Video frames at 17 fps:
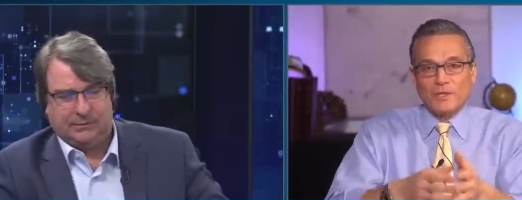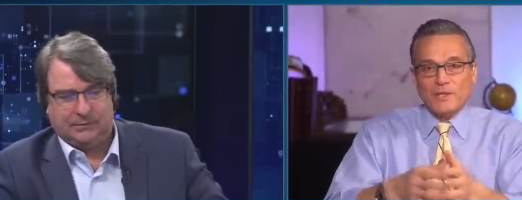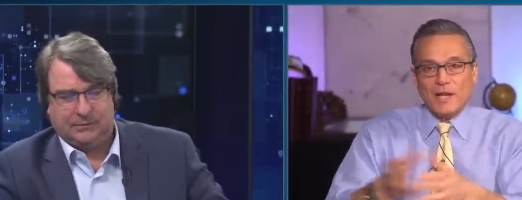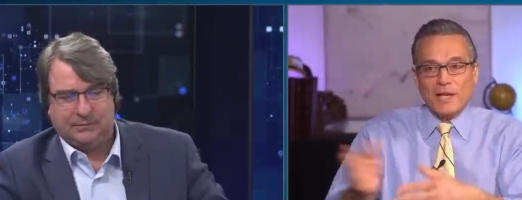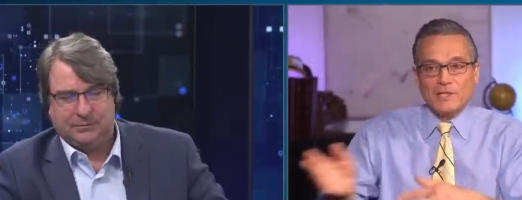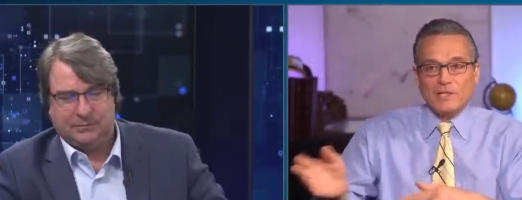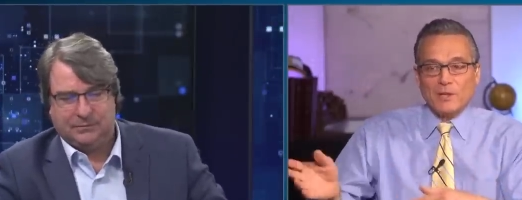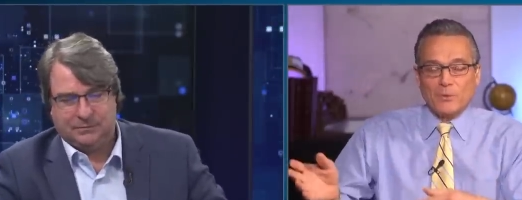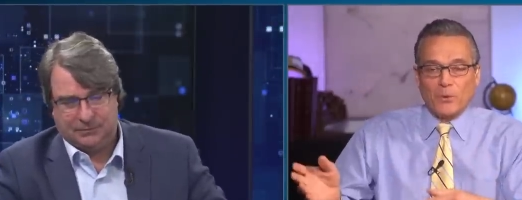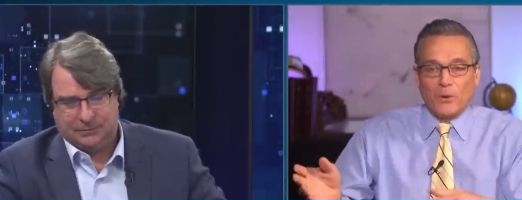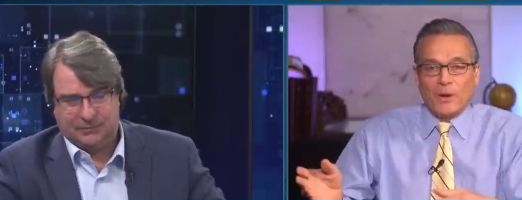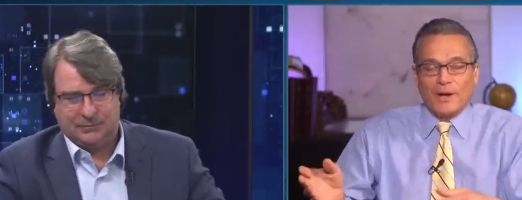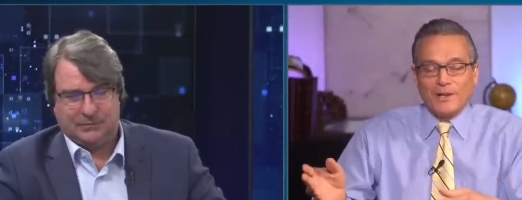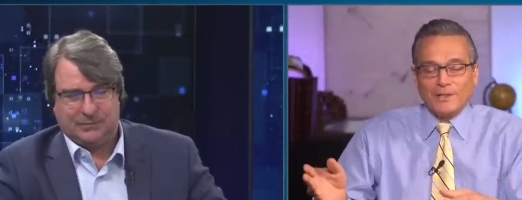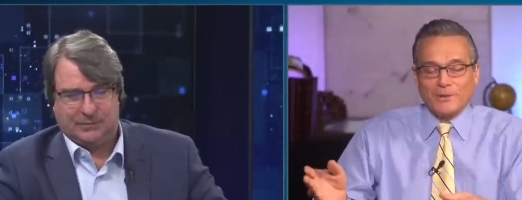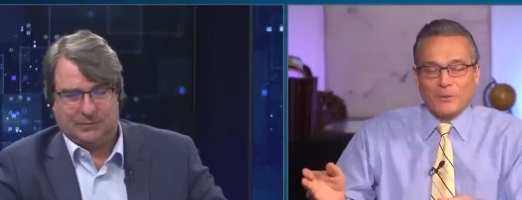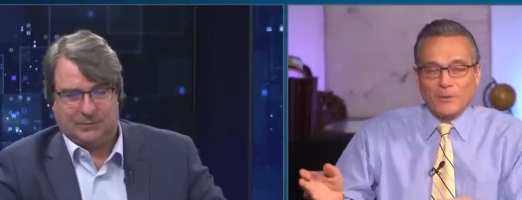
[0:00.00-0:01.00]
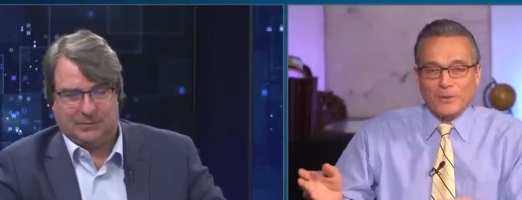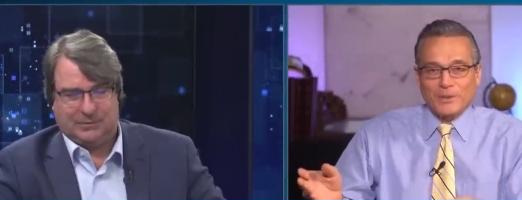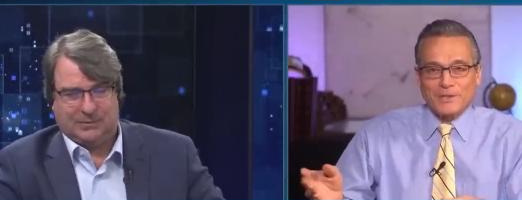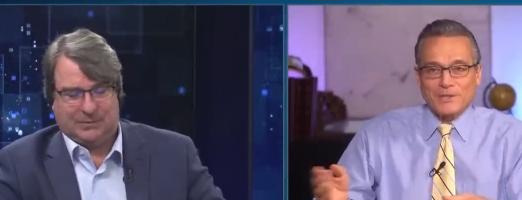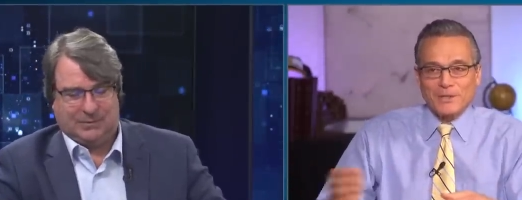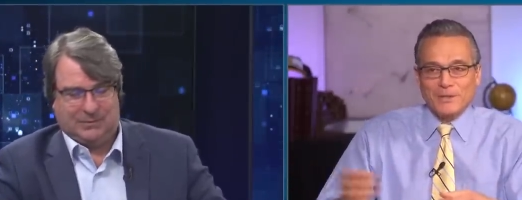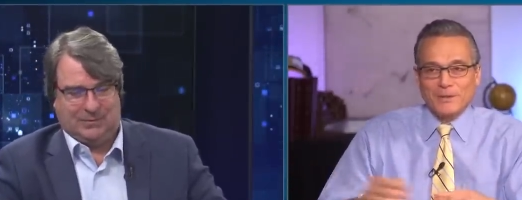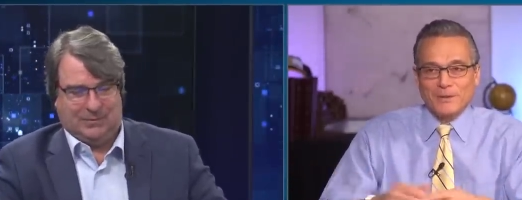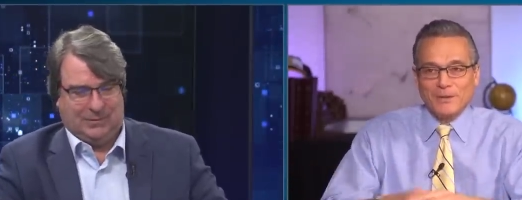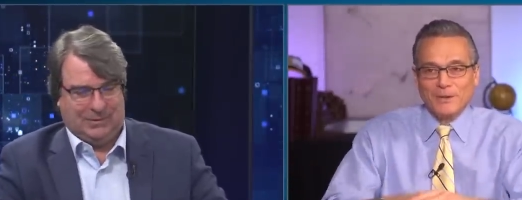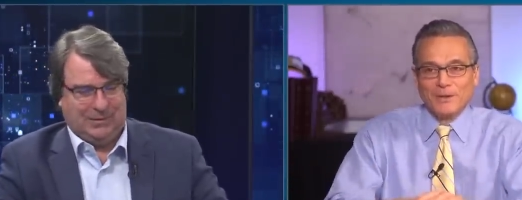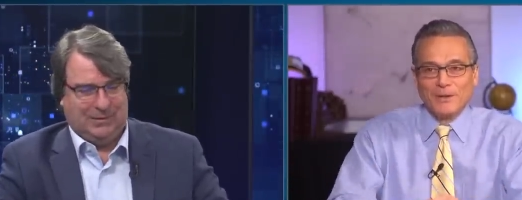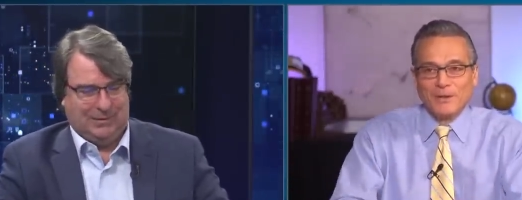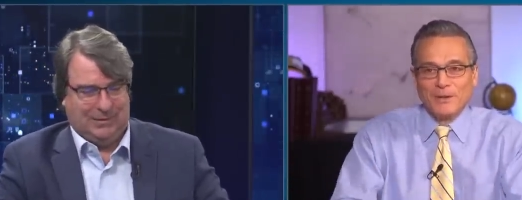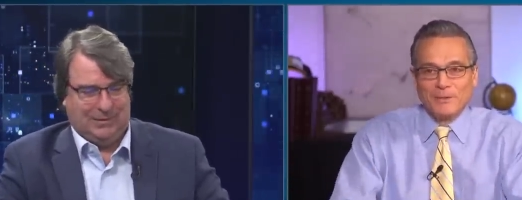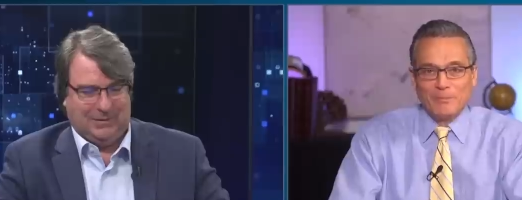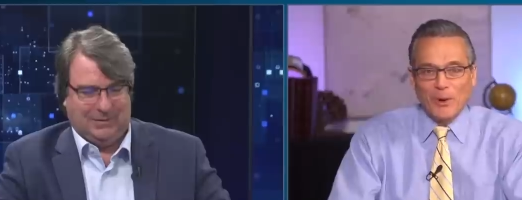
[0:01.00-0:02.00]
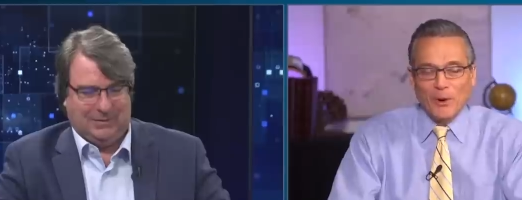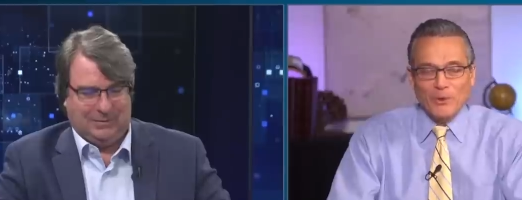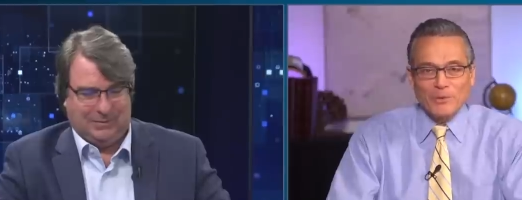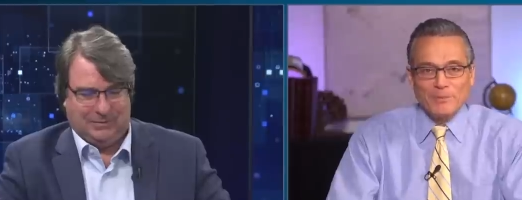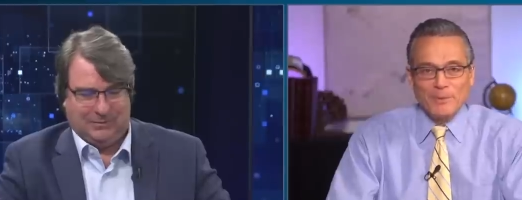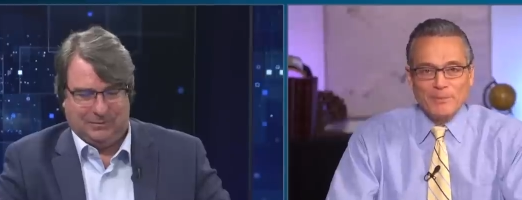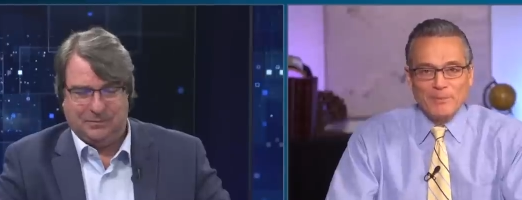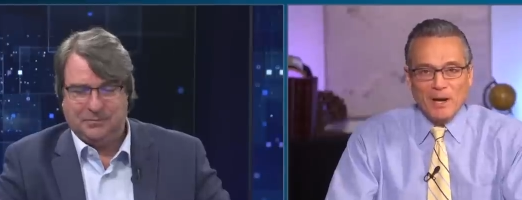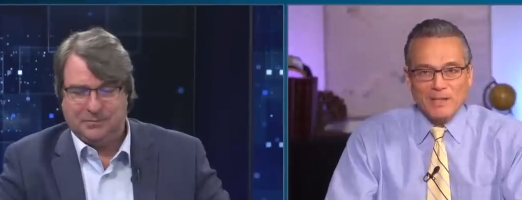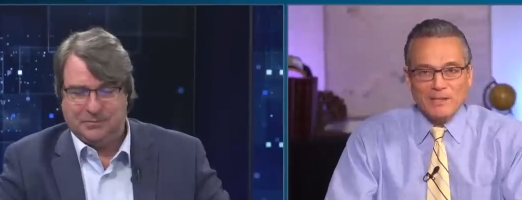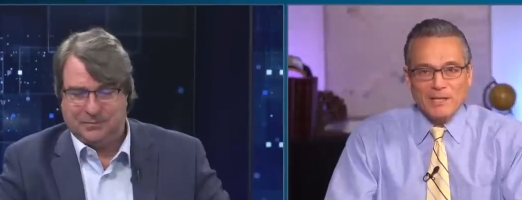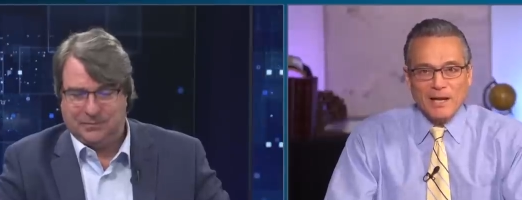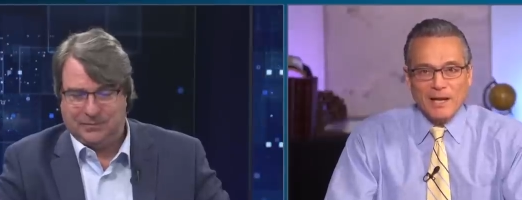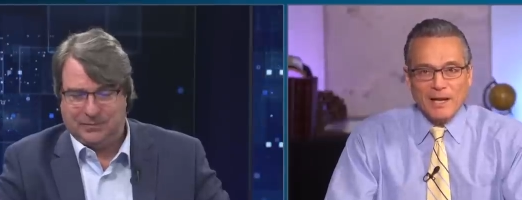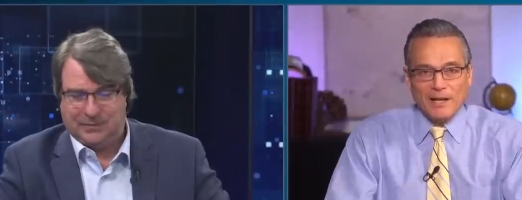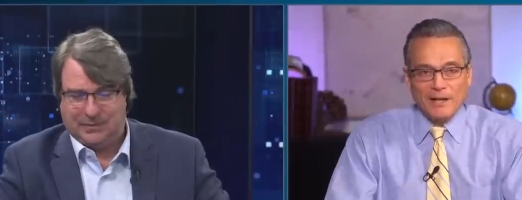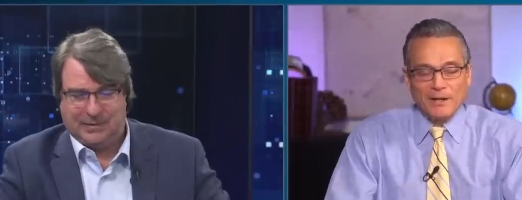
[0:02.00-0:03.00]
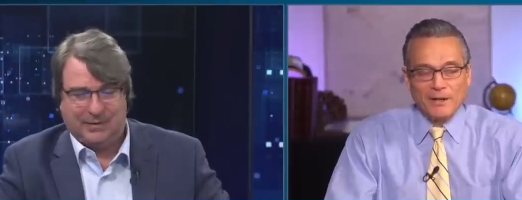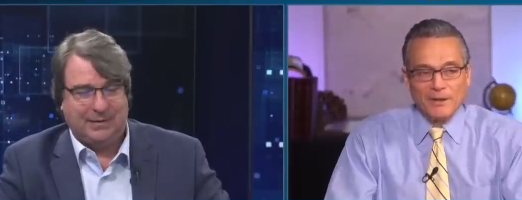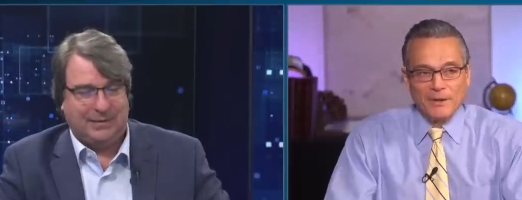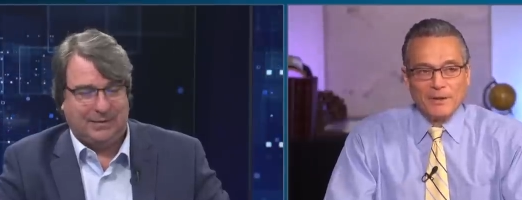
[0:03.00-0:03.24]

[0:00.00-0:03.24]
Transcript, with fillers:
Speaker 1: headquarters to Bozeman, Montana.